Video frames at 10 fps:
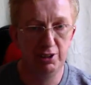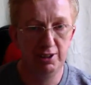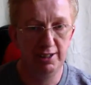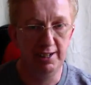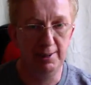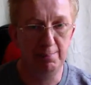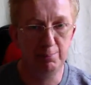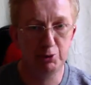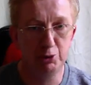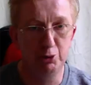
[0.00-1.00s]

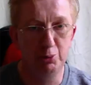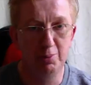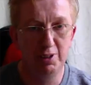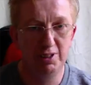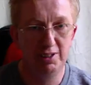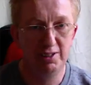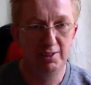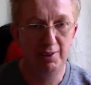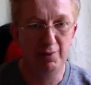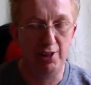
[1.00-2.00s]
So
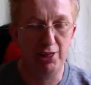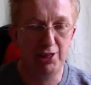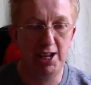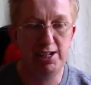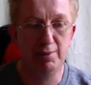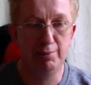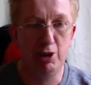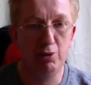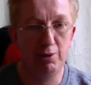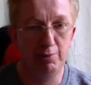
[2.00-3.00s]
I think
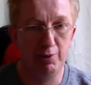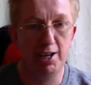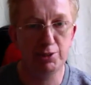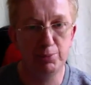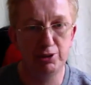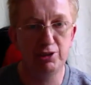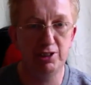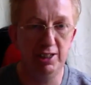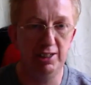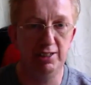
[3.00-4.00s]
Vault Investments
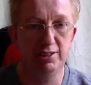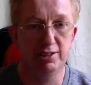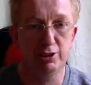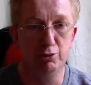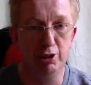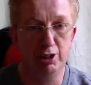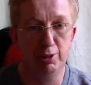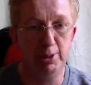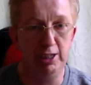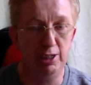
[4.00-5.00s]
is going to
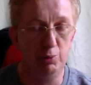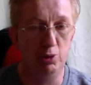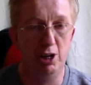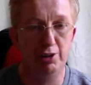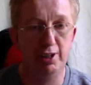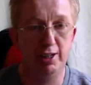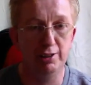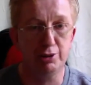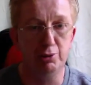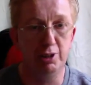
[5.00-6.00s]
be the one that
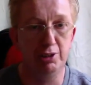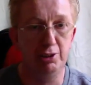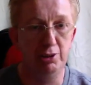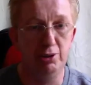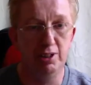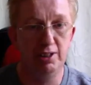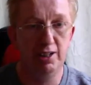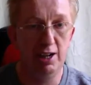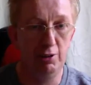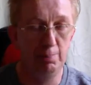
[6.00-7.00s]
is going to
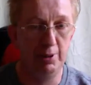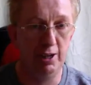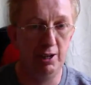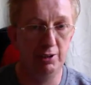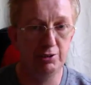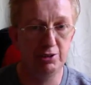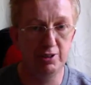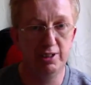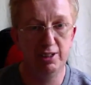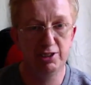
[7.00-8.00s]
help PAWS
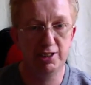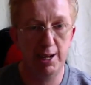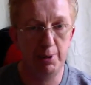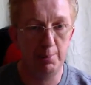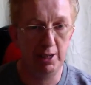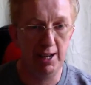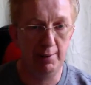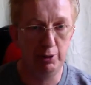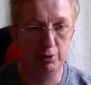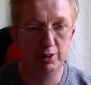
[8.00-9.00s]
step up a
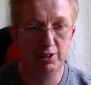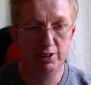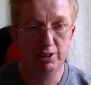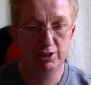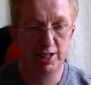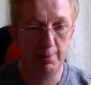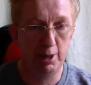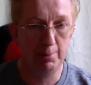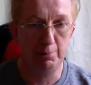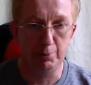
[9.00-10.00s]
level, step
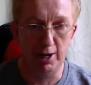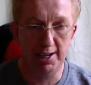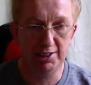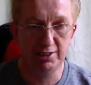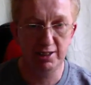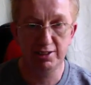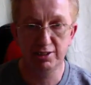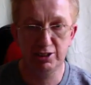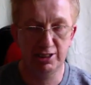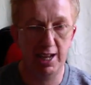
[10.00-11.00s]
up in price,
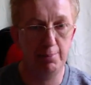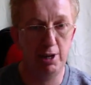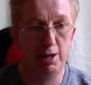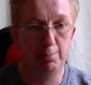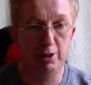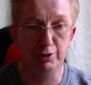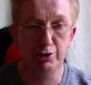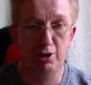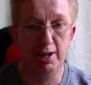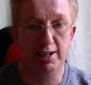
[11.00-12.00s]

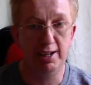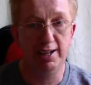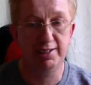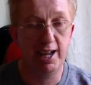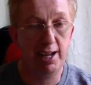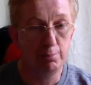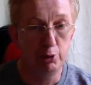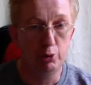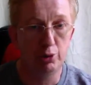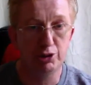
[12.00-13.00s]
take
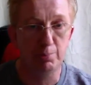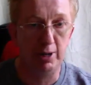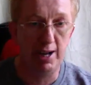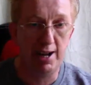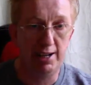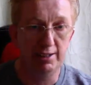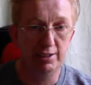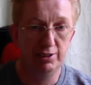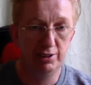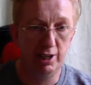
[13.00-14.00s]
more supply
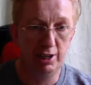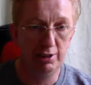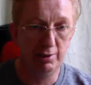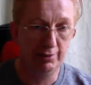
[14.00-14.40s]
out of